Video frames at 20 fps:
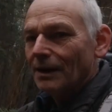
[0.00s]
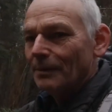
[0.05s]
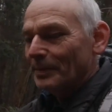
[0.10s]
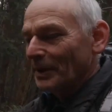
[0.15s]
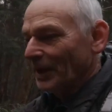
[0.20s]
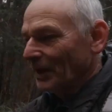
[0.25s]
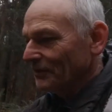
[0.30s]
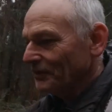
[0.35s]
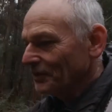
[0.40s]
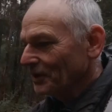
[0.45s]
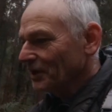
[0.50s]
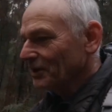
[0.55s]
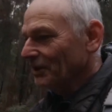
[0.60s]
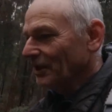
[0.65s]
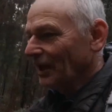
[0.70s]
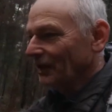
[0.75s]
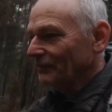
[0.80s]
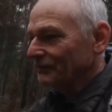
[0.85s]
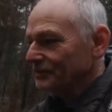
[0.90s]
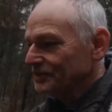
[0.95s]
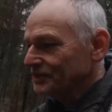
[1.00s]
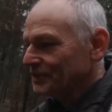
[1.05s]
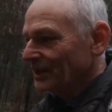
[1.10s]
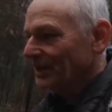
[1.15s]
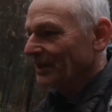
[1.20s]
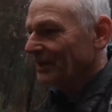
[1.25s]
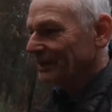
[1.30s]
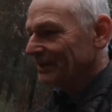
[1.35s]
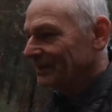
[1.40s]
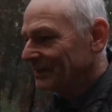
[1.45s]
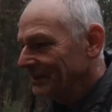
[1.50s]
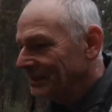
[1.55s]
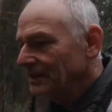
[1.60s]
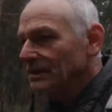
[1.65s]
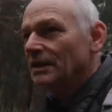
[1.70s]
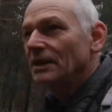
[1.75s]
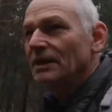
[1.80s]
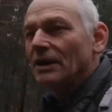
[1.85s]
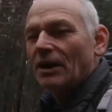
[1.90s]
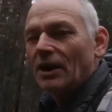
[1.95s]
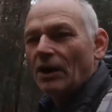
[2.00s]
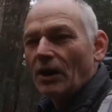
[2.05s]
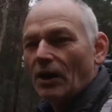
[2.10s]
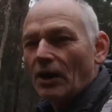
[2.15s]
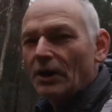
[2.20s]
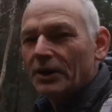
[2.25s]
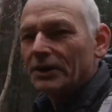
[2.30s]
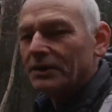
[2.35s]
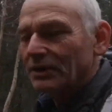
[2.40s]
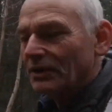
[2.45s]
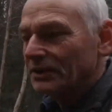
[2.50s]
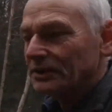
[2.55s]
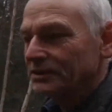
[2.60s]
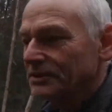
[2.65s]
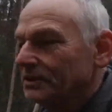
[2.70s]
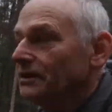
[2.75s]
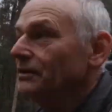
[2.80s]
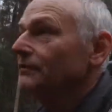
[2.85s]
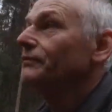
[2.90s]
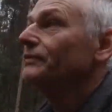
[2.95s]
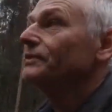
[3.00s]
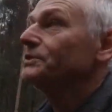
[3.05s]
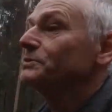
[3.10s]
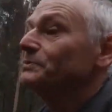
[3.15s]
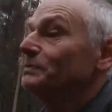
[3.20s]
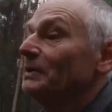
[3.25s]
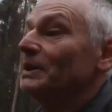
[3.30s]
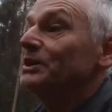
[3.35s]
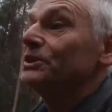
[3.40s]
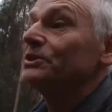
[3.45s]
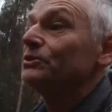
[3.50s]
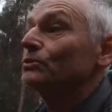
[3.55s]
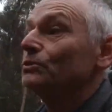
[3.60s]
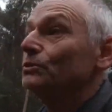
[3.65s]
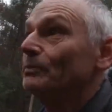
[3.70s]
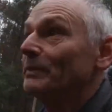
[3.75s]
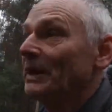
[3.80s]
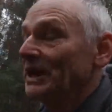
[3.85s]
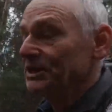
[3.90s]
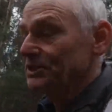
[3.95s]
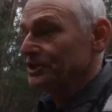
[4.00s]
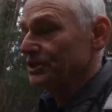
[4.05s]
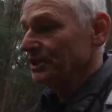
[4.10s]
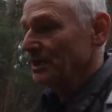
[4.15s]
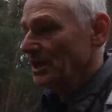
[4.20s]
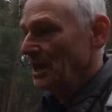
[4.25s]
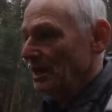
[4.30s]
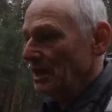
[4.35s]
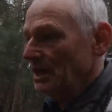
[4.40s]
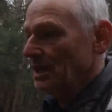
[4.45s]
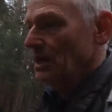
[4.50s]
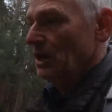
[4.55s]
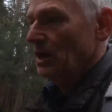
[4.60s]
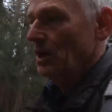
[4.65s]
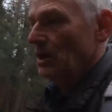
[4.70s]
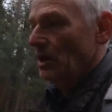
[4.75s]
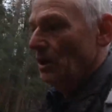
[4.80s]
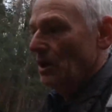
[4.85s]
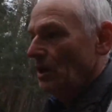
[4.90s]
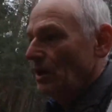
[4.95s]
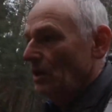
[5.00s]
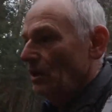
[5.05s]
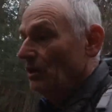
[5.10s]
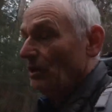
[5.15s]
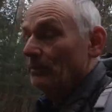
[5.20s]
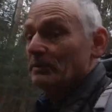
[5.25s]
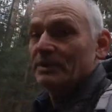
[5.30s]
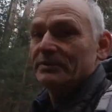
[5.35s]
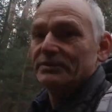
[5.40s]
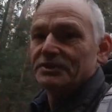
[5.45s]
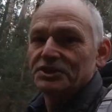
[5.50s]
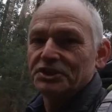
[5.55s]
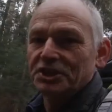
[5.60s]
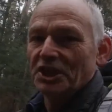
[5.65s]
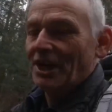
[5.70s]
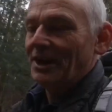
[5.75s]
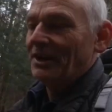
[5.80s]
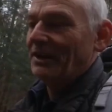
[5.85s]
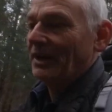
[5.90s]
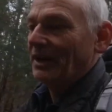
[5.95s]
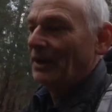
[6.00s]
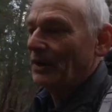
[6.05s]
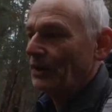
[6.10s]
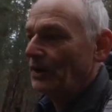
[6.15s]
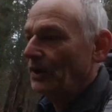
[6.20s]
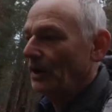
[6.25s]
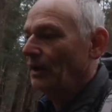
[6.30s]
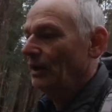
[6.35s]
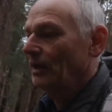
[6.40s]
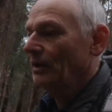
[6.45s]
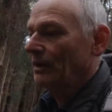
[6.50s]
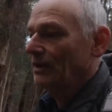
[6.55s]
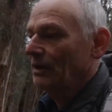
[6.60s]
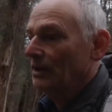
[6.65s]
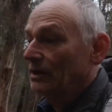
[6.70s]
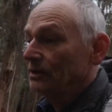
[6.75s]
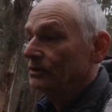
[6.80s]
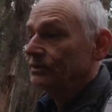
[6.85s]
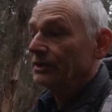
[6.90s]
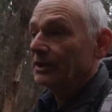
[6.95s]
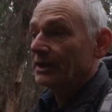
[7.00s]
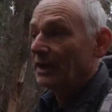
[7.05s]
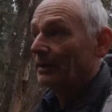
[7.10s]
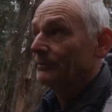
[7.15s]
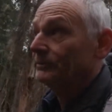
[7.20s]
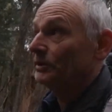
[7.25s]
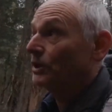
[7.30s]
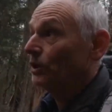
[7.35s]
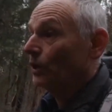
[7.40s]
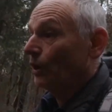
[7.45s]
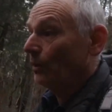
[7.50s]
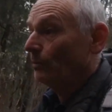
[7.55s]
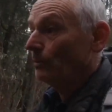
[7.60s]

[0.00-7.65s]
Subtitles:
About the gloves, I'd like to give a special mention, a bit of a shout out to the company that